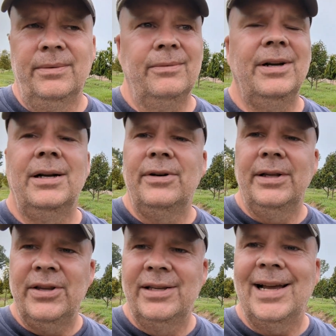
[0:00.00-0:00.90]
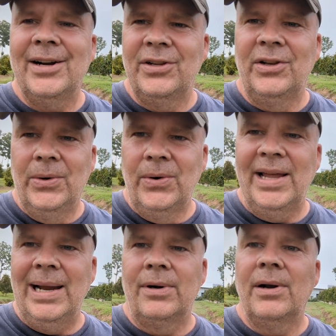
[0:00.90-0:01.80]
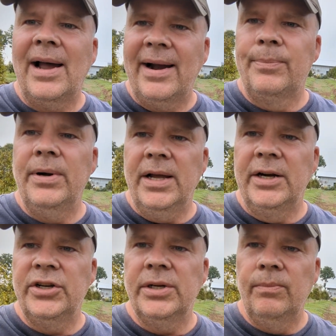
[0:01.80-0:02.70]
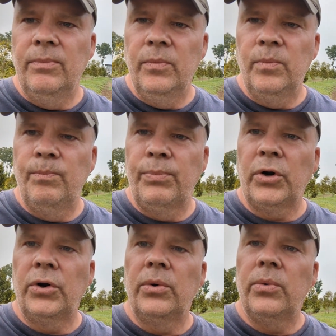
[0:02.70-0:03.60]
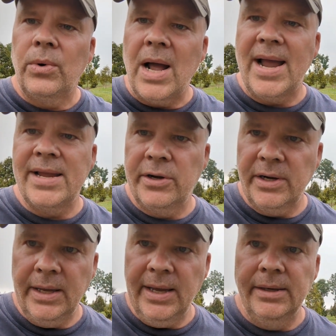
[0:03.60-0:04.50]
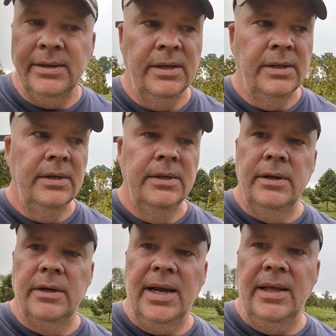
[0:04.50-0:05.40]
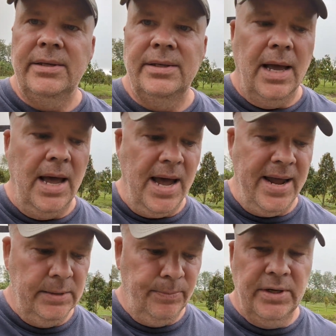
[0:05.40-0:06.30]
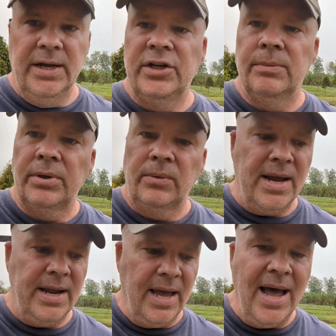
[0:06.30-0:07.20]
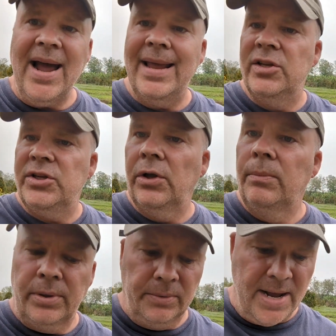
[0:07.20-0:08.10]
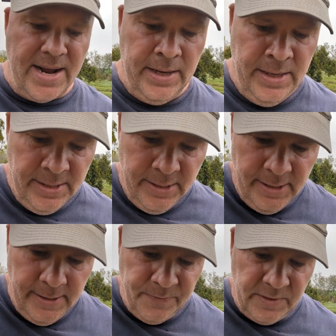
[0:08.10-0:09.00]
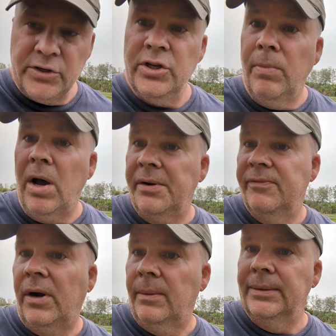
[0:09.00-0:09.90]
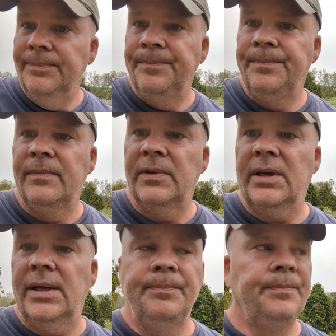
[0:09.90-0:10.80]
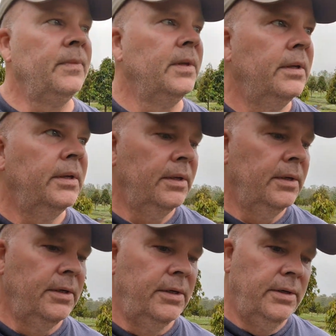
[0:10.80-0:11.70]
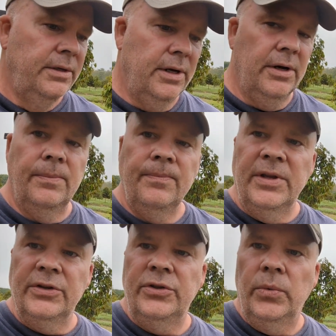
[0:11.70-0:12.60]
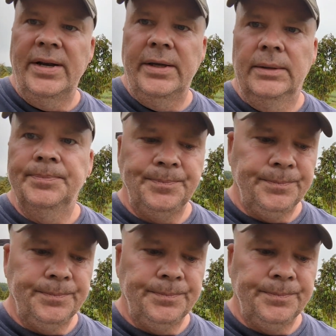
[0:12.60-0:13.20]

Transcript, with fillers: whatever. It's, it's actually lower labor, higher production per rai you're gonna get. Okay, this is the highest production per rai, the highest yield per rai. This is modern farming, okay? So this is the way to go.